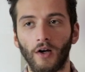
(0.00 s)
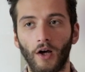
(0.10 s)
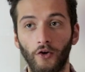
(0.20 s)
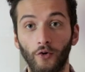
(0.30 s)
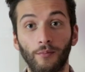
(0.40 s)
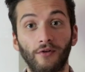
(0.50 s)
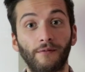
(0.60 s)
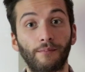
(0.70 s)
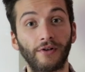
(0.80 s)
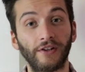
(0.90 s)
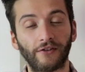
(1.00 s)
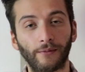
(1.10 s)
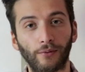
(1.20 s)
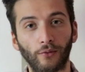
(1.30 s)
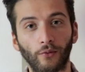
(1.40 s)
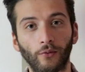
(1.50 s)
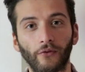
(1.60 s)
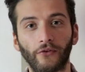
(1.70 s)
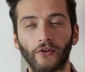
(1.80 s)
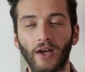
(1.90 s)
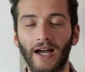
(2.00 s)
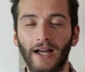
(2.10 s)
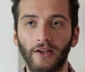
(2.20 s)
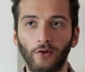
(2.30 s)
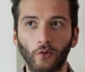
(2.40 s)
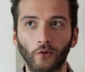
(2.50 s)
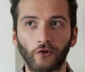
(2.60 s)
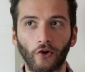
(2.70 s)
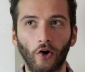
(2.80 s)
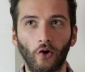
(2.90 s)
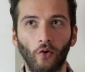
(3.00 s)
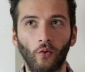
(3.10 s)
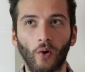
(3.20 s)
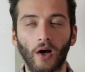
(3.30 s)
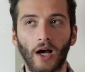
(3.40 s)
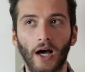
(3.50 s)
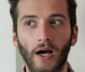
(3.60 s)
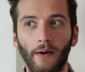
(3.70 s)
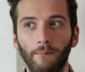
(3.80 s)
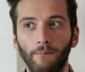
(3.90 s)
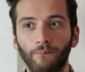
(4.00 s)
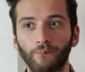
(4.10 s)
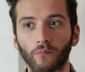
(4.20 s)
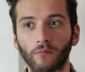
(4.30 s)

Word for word: a number of principles and also um,